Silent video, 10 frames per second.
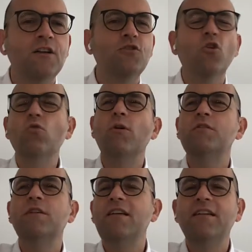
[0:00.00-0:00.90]
No
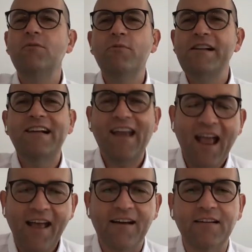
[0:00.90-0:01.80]
one uh, will
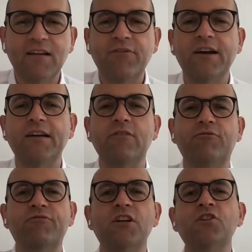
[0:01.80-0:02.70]
care if I
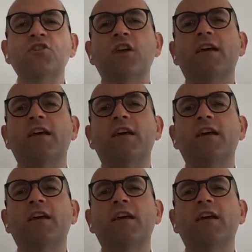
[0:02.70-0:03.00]
infringe